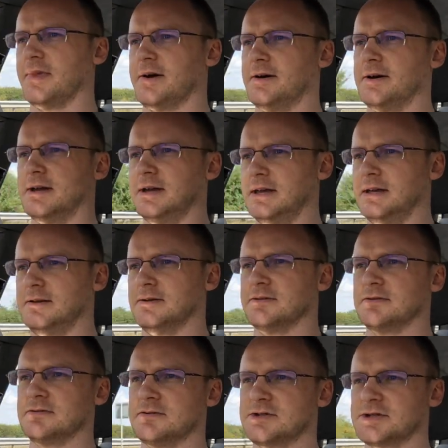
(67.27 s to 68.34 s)
I
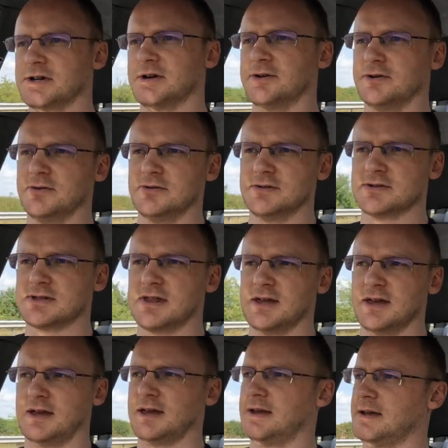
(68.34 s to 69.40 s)
chose
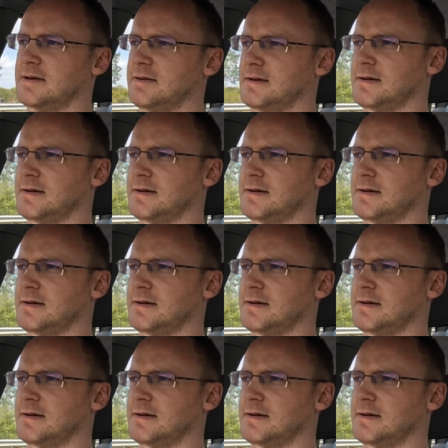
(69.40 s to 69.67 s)
their